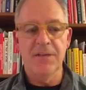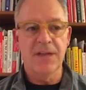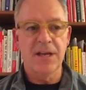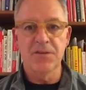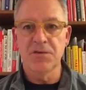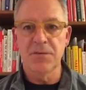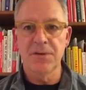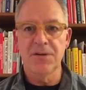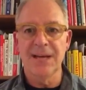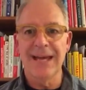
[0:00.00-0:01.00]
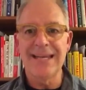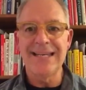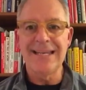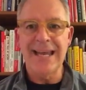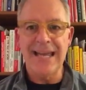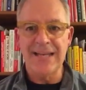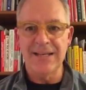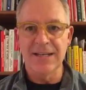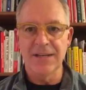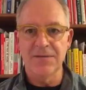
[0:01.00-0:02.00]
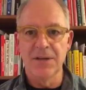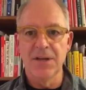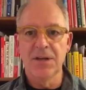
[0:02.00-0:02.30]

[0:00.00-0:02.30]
they attribute a negative